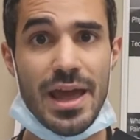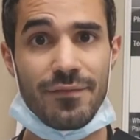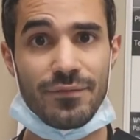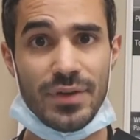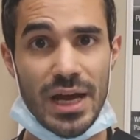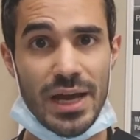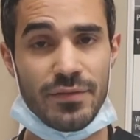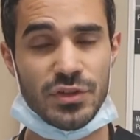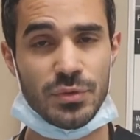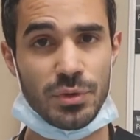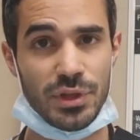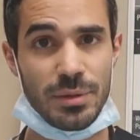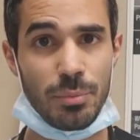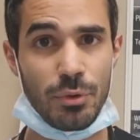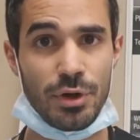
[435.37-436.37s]
And 5, it's
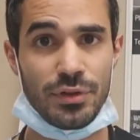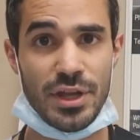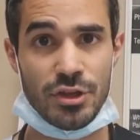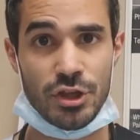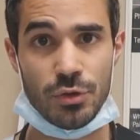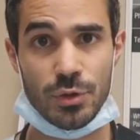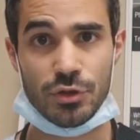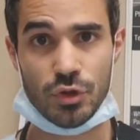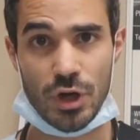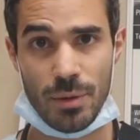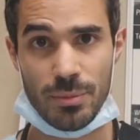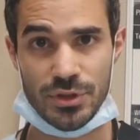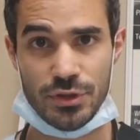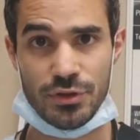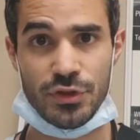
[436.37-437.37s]
really important that you and
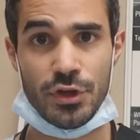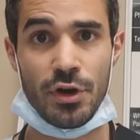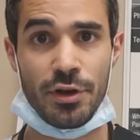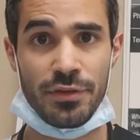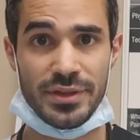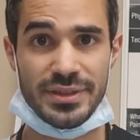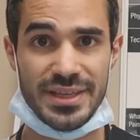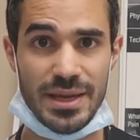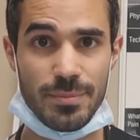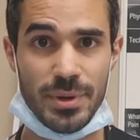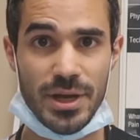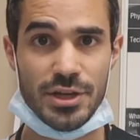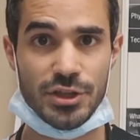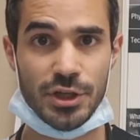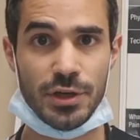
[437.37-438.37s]
trauma surgery are on the same
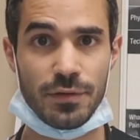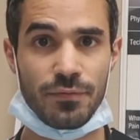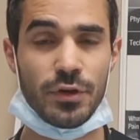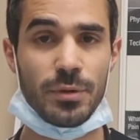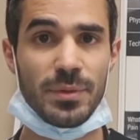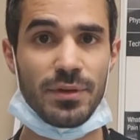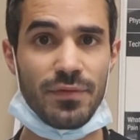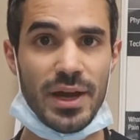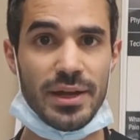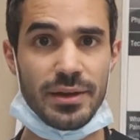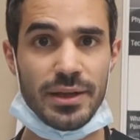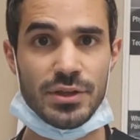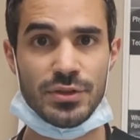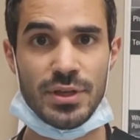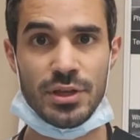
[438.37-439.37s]
page and confirm the
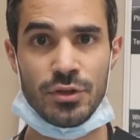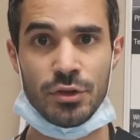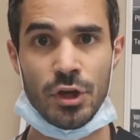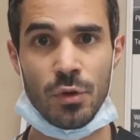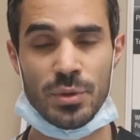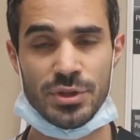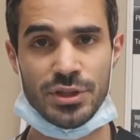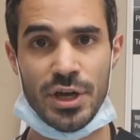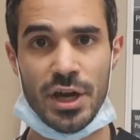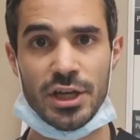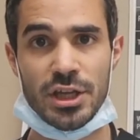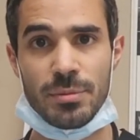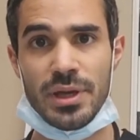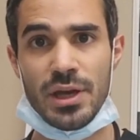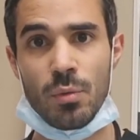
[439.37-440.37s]
findings so that you know what to
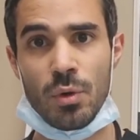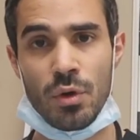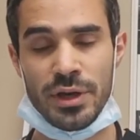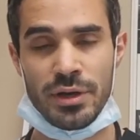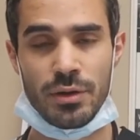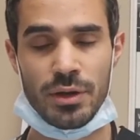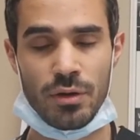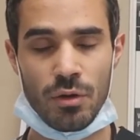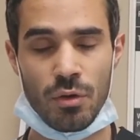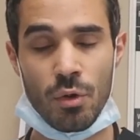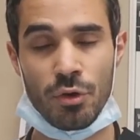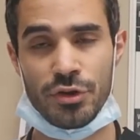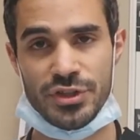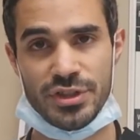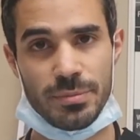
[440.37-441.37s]
document and what
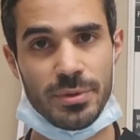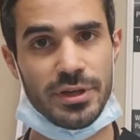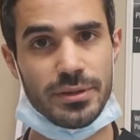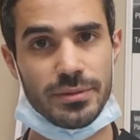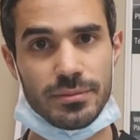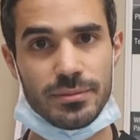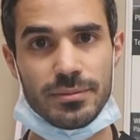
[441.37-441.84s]
orders to put in.